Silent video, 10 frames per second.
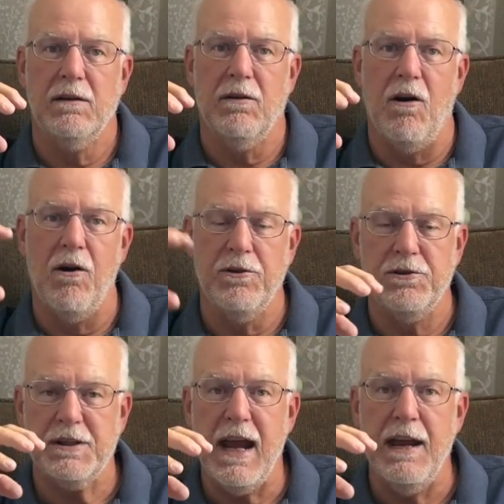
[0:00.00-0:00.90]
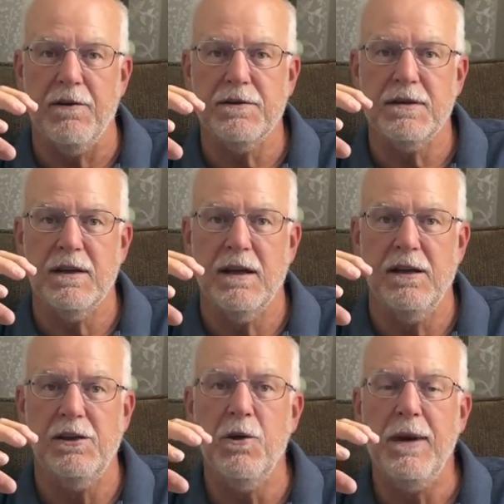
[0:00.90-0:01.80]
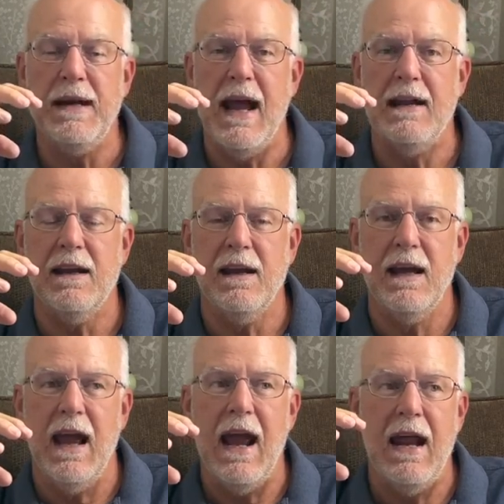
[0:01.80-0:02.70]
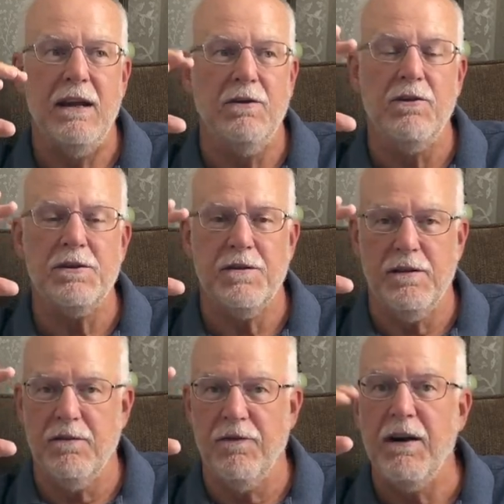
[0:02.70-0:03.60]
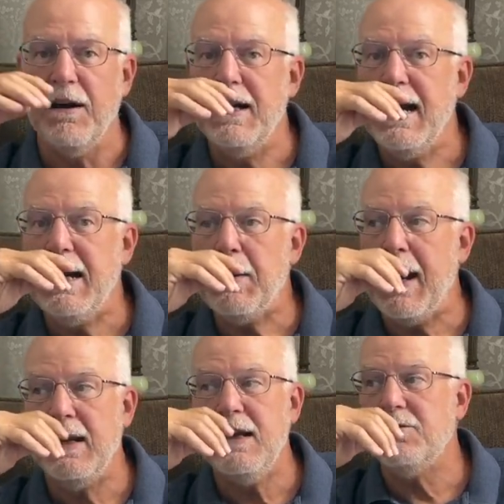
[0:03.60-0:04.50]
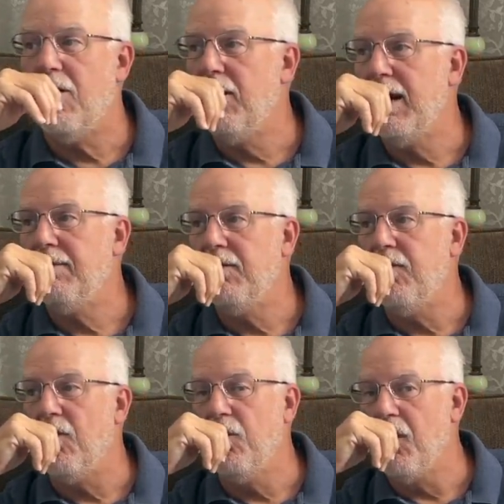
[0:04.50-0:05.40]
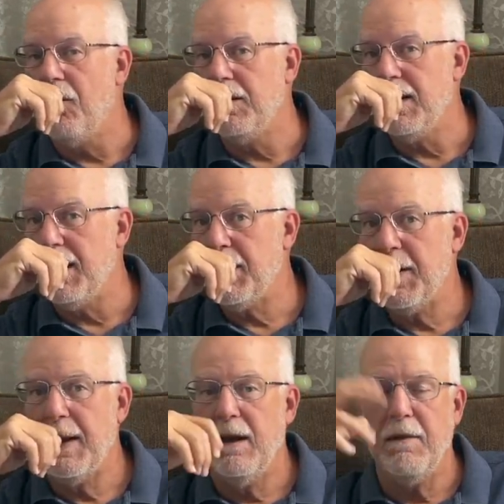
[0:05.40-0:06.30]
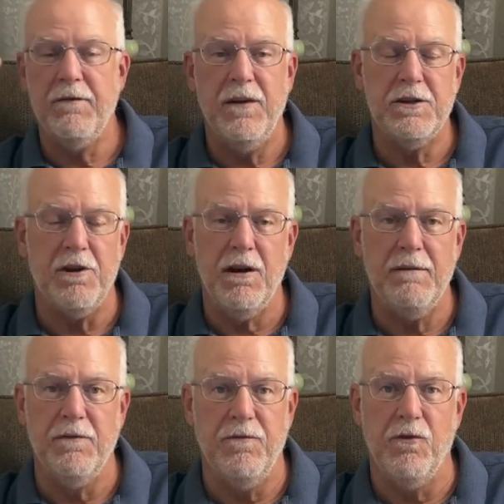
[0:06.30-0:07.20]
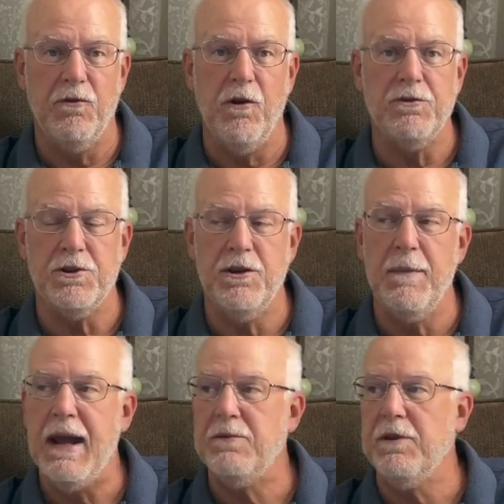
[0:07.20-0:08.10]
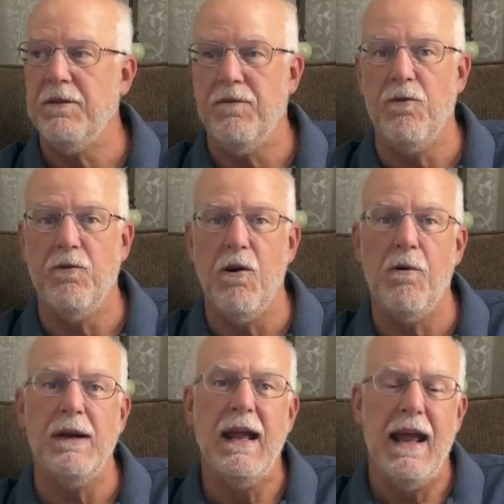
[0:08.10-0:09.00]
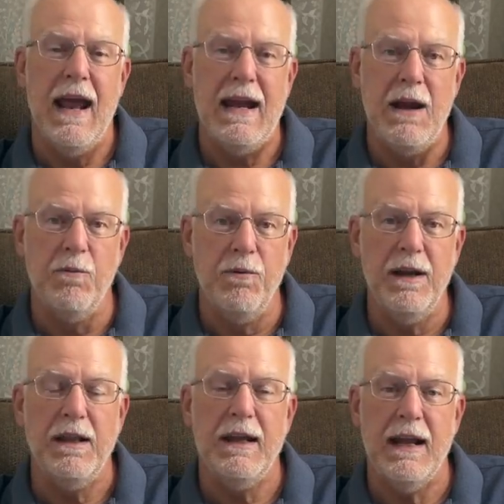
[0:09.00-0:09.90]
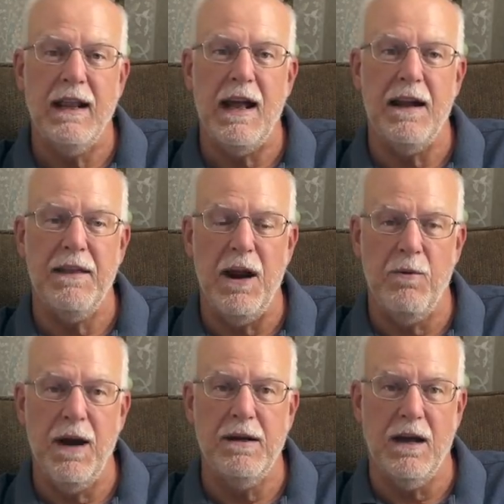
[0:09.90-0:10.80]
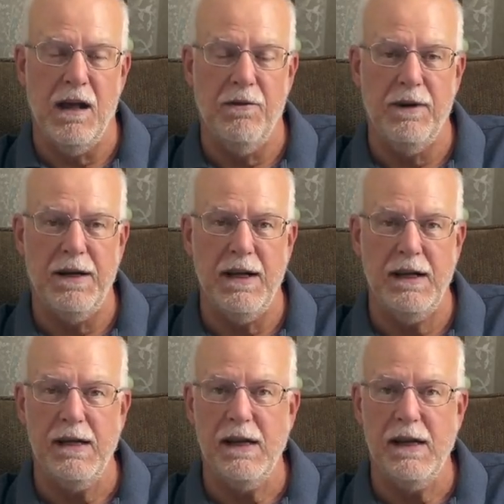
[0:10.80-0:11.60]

on their scales doing that. And it looks very neat, and these aren't even full grown yet. My fish aren't even full grown, so you can imagine when they're full grown and they really get a lot of that red coloring in,